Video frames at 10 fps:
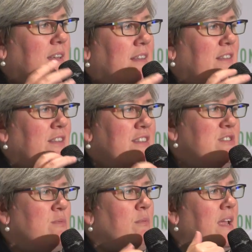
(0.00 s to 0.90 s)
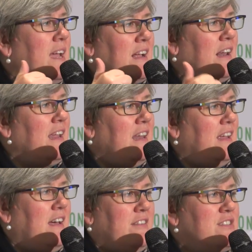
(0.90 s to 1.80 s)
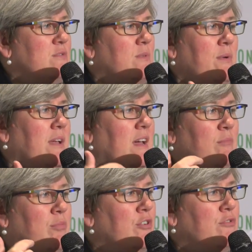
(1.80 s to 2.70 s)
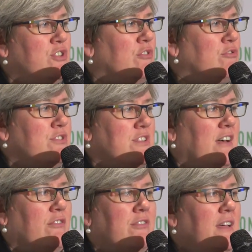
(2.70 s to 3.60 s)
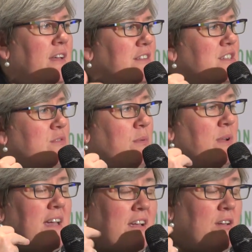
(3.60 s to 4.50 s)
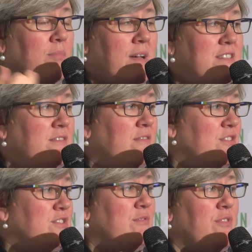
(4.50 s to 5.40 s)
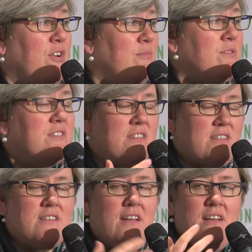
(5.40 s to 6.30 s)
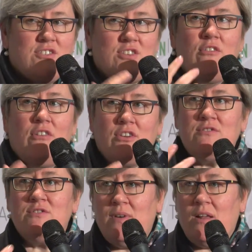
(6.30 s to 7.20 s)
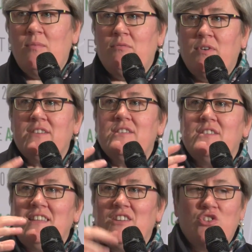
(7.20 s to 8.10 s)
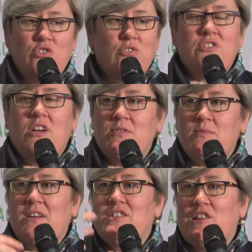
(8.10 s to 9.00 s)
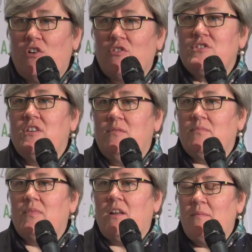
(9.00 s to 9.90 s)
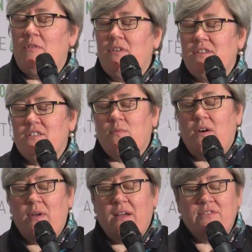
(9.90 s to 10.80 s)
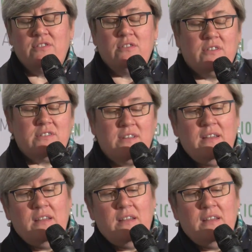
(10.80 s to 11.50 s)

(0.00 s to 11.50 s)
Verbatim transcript: but this is where we get clean air, this is where we get improved children's health, this is where we get competitiveness of firms and cities. So there are lots of development reasons in the short term as well as long term climate reasons why we have to do this.